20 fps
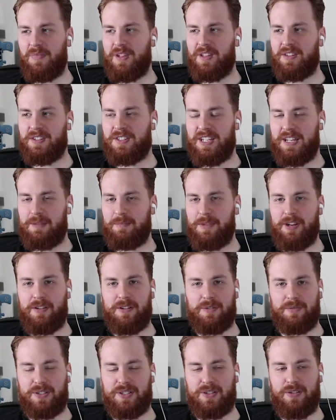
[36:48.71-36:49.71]
the same year,
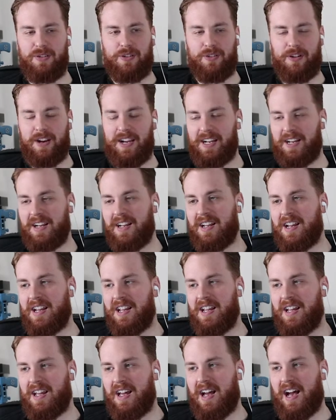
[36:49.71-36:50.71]
and it was so great. It
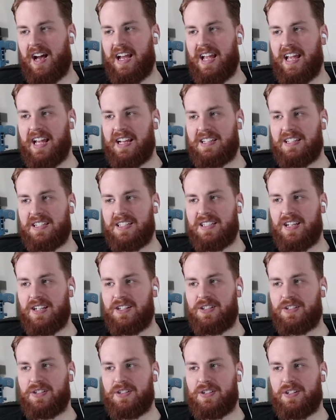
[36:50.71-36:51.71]
was
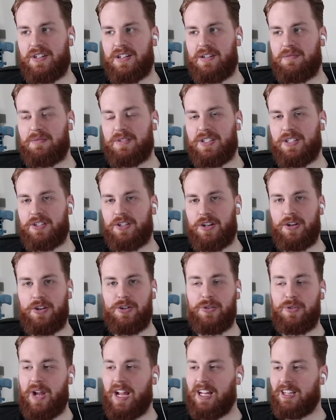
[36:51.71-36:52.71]
such a
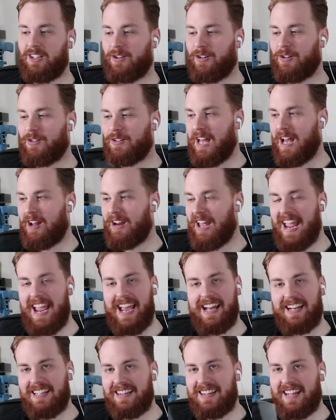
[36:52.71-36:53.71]
hoot. I learned how to
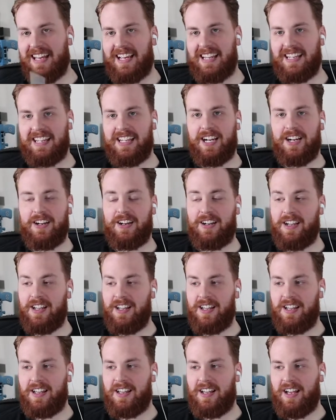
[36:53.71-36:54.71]
edit that year.
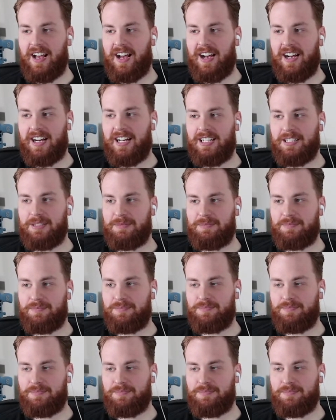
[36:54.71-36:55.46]
That